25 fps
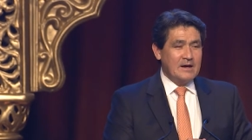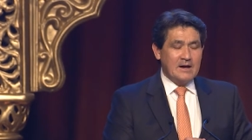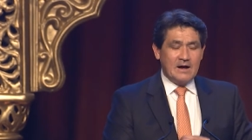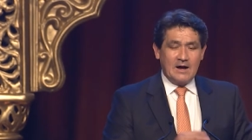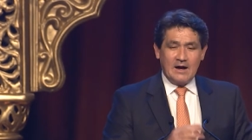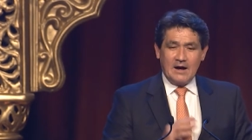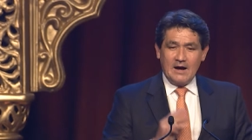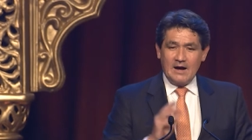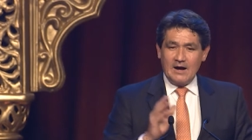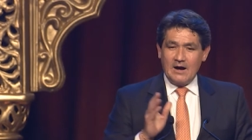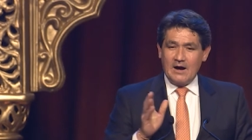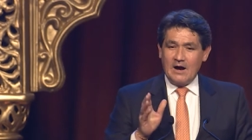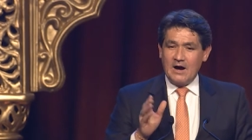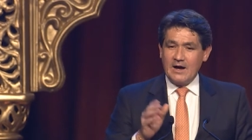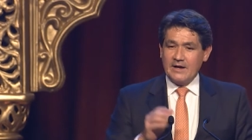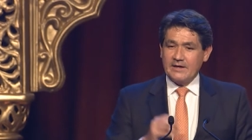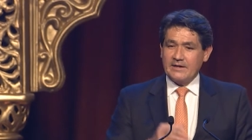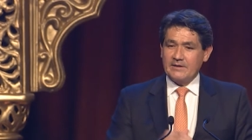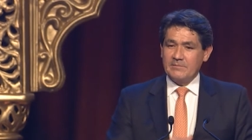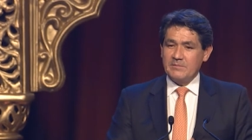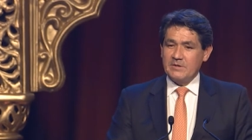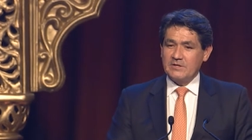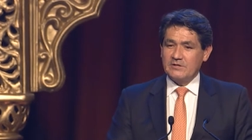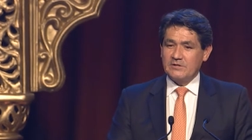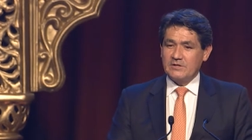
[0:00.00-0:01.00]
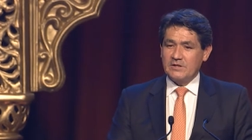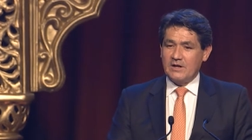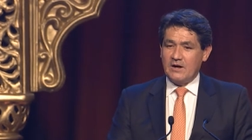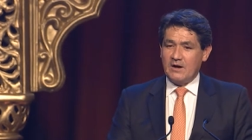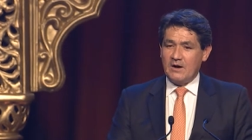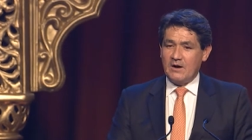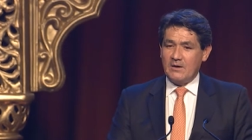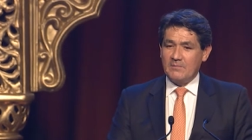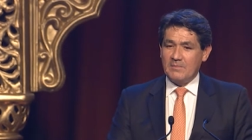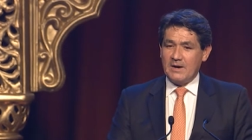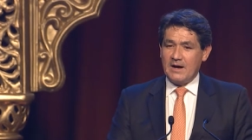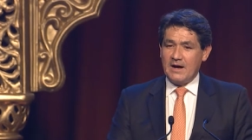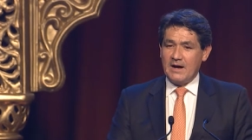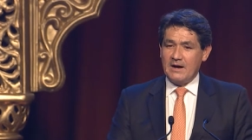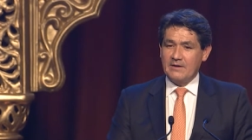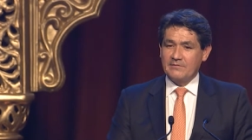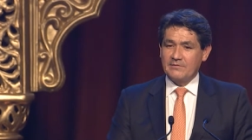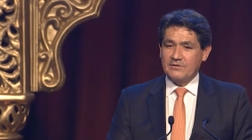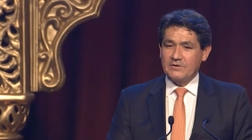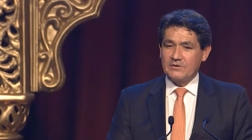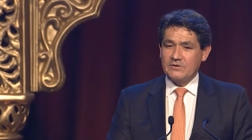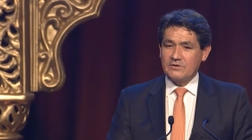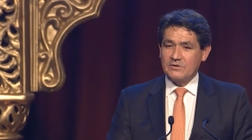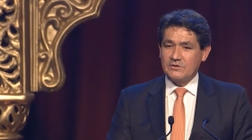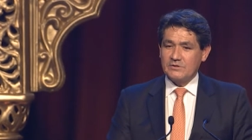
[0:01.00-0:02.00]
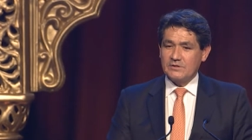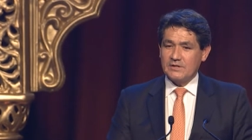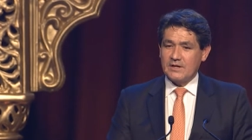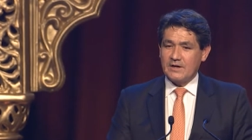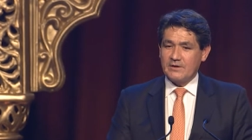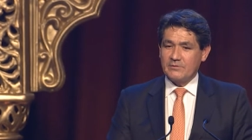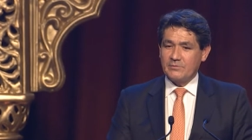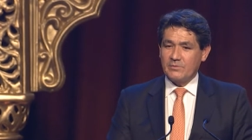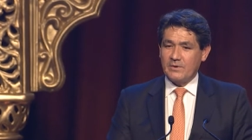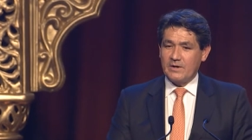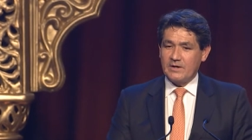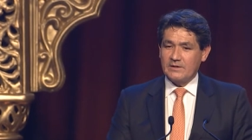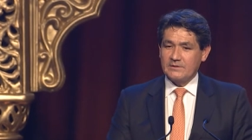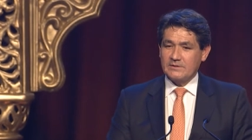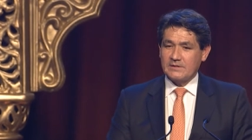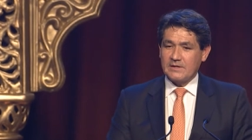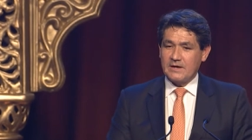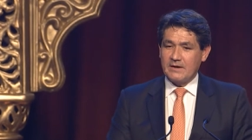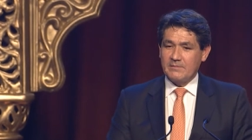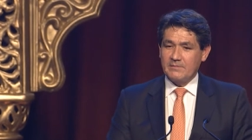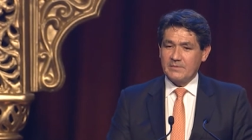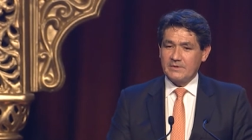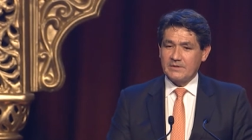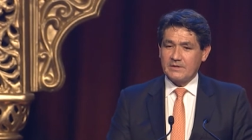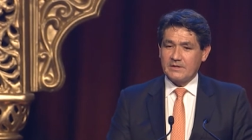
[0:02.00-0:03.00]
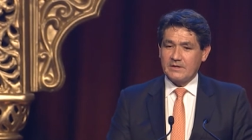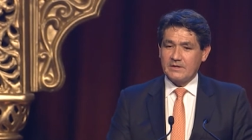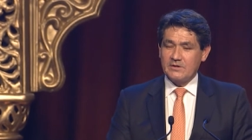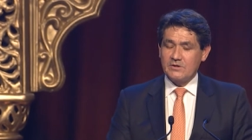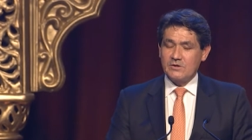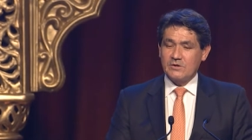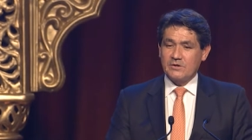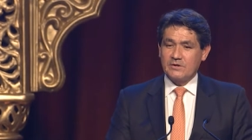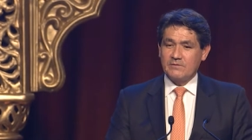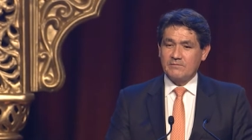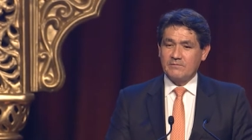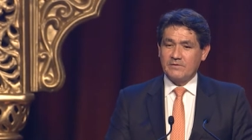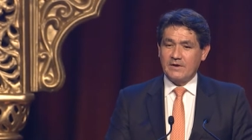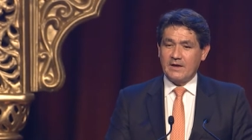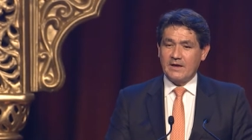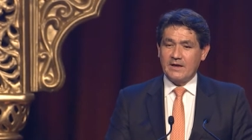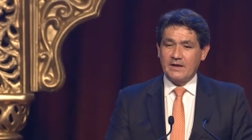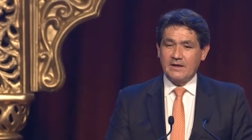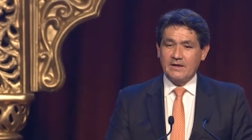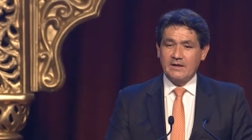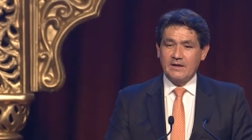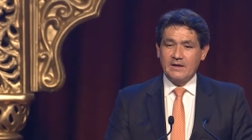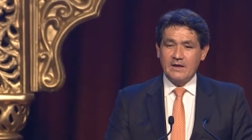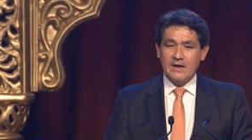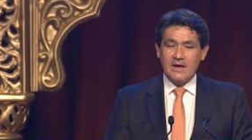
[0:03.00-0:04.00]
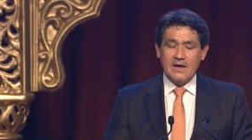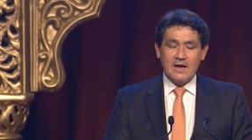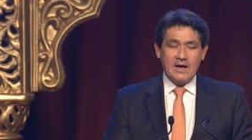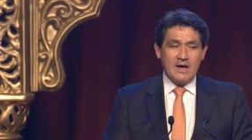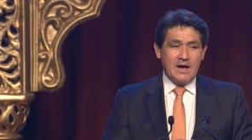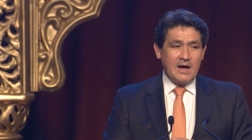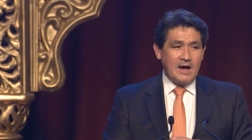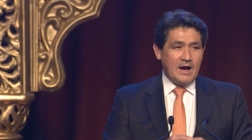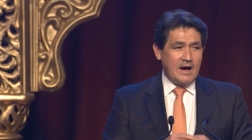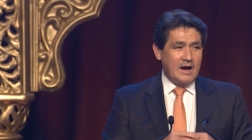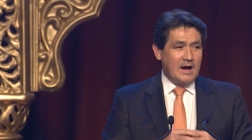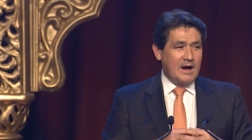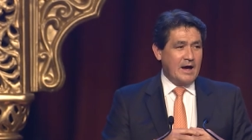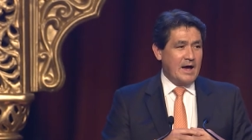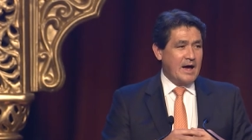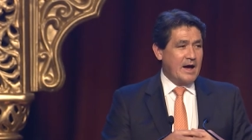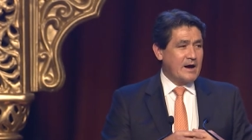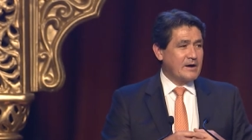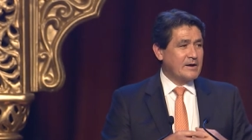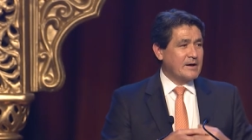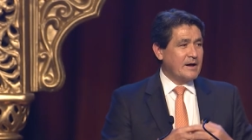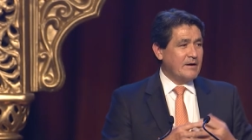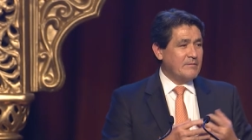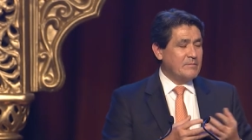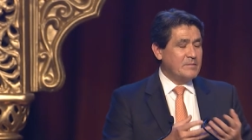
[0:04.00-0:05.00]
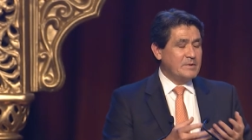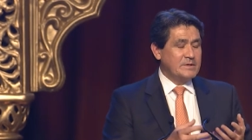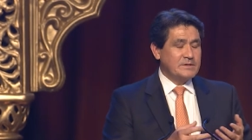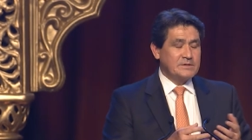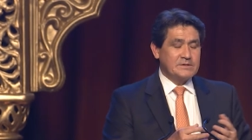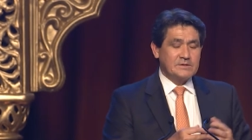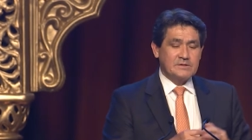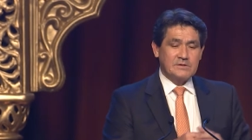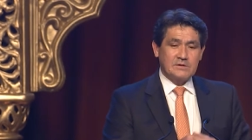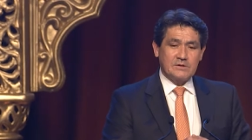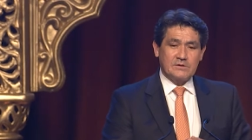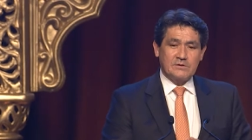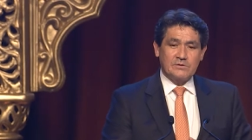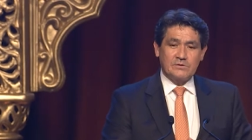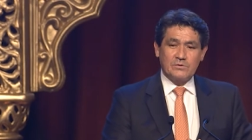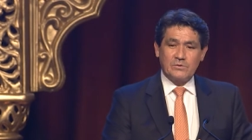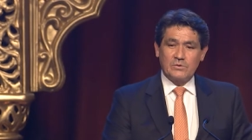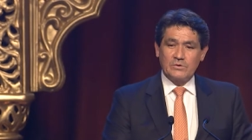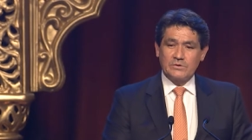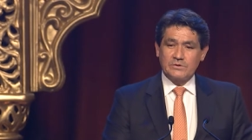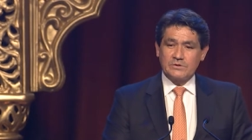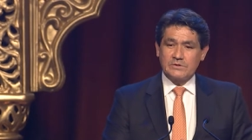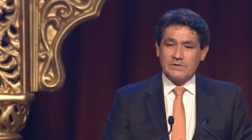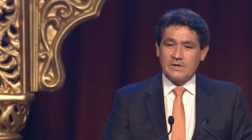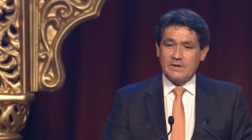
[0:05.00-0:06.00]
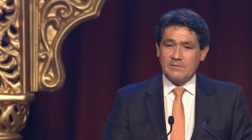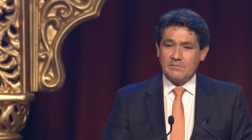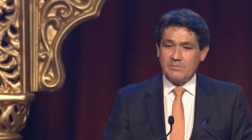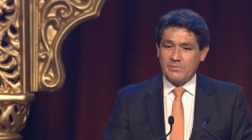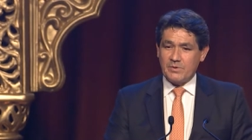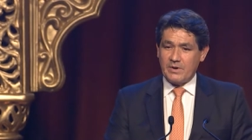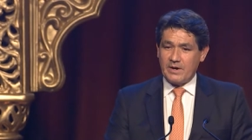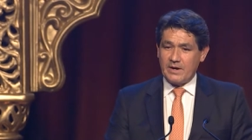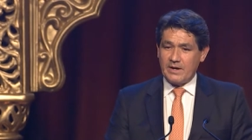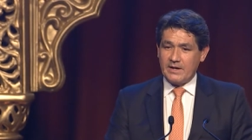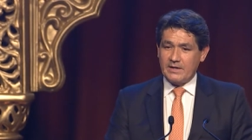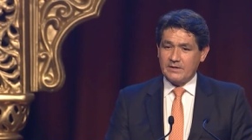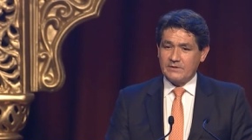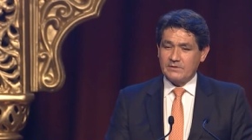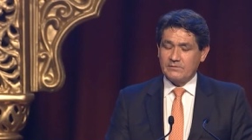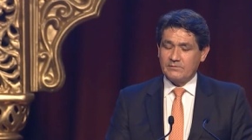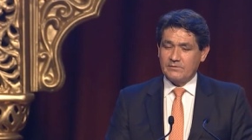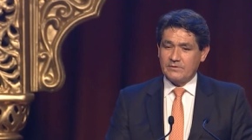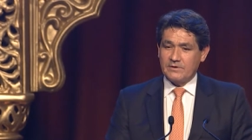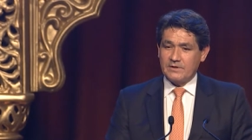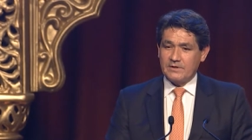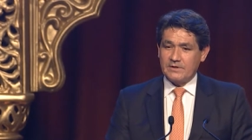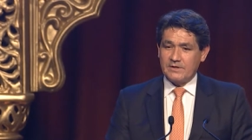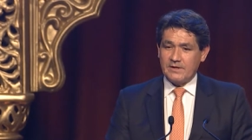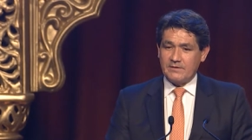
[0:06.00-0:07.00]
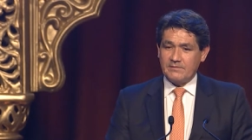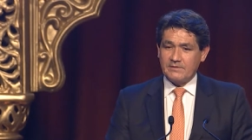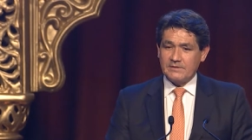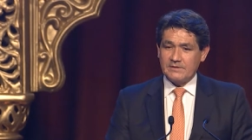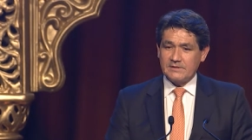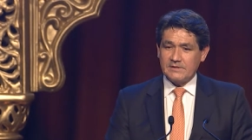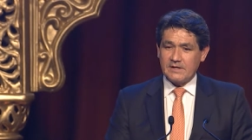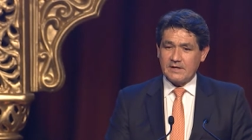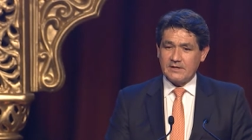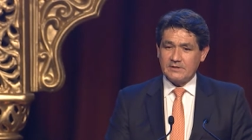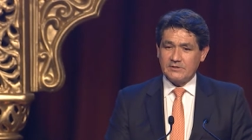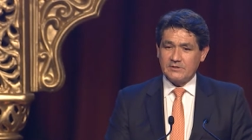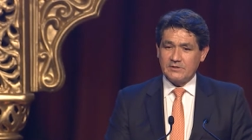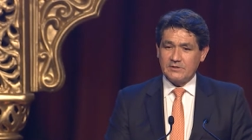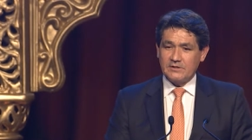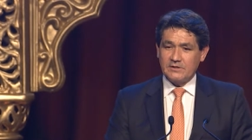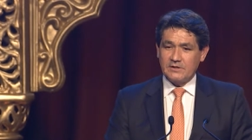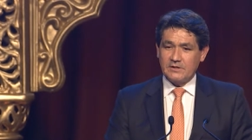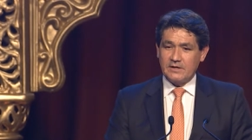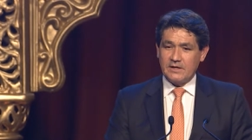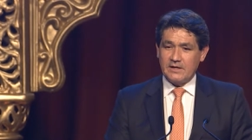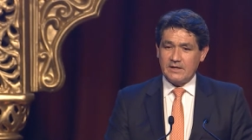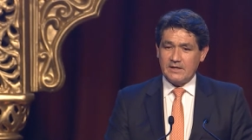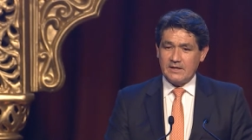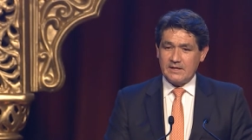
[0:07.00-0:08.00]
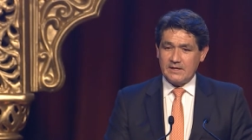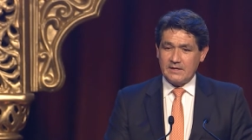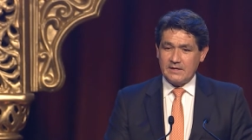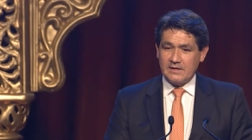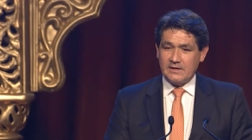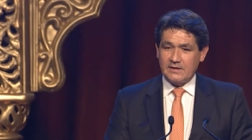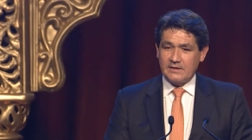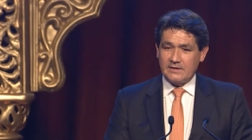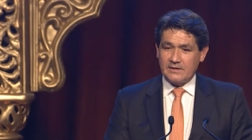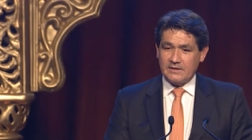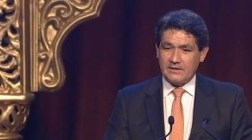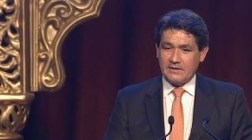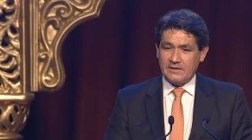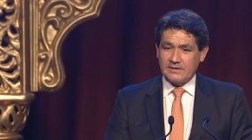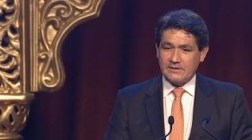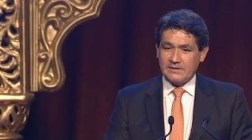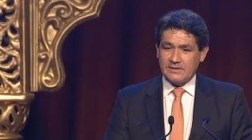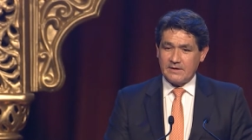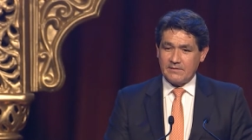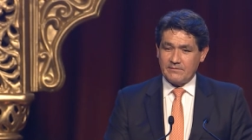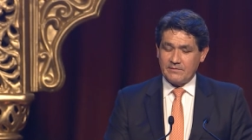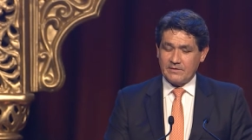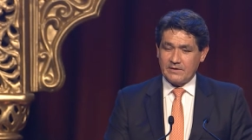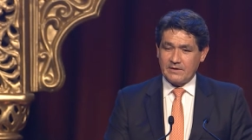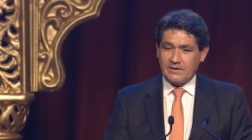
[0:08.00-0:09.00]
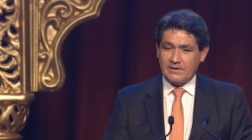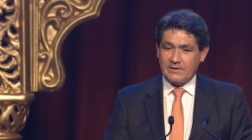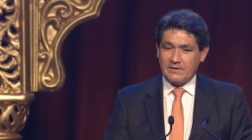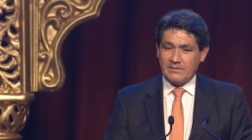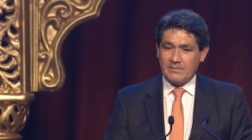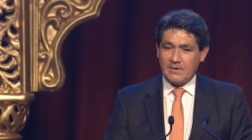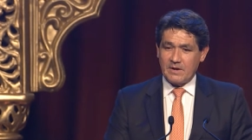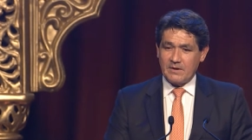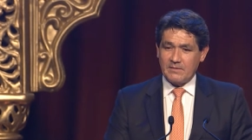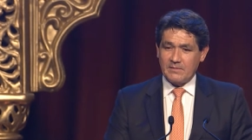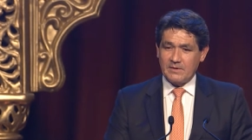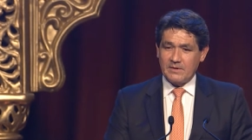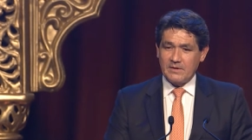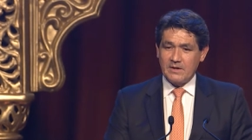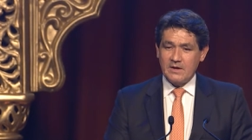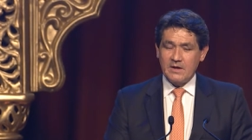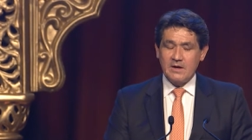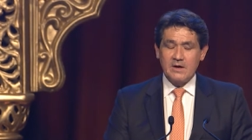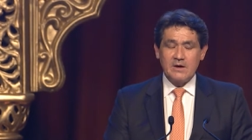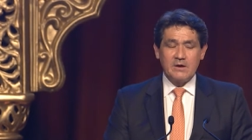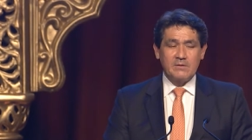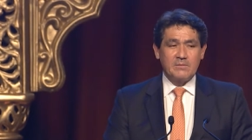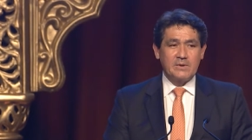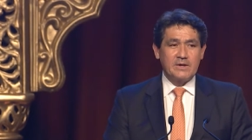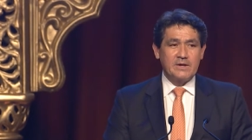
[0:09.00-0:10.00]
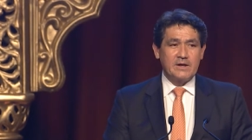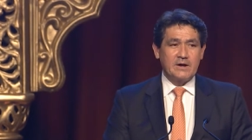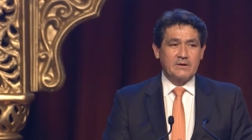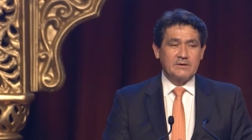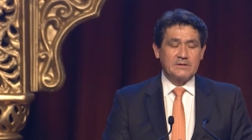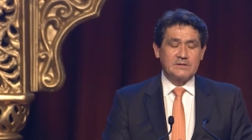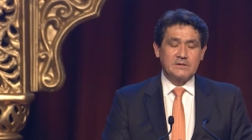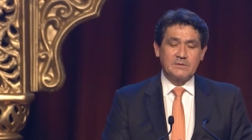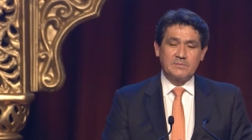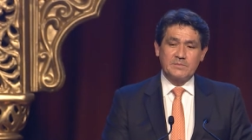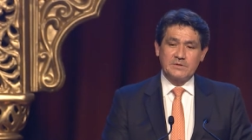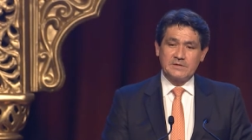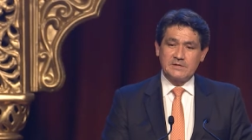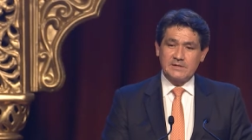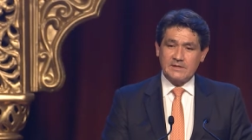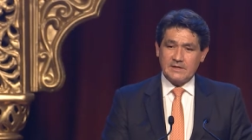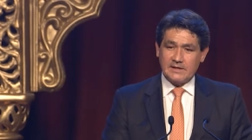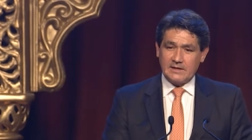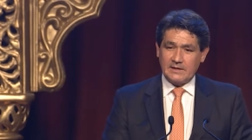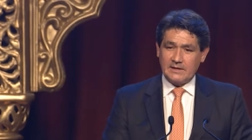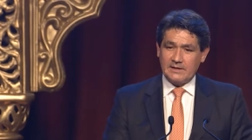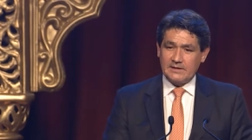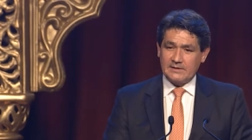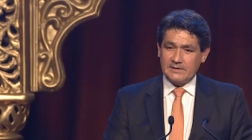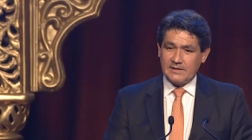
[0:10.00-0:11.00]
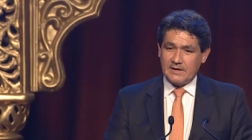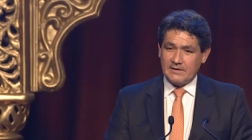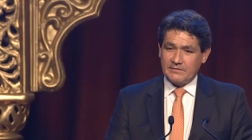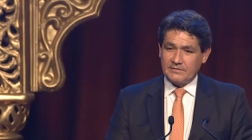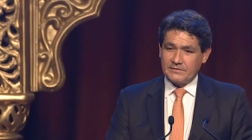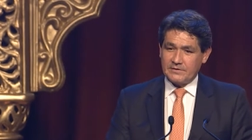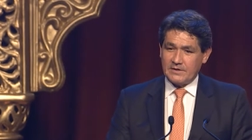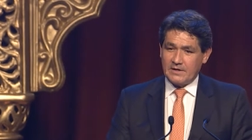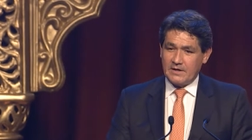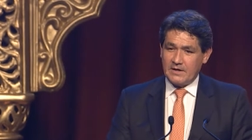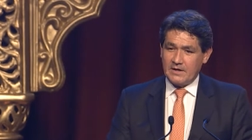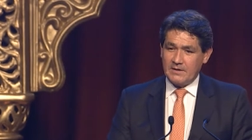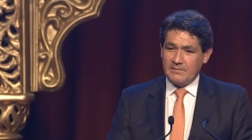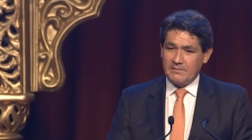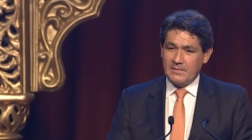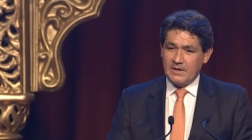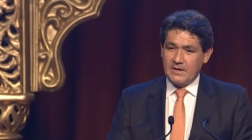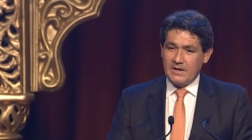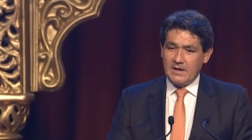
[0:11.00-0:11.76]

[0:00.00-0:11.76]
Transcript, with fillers: Uh, High Commissioner, on behalf of the New South Wales Government, can you convey uh, our government's thoughts and prayers for the devastation in India that they're suffering at the moment? We know it's a particularly tough time.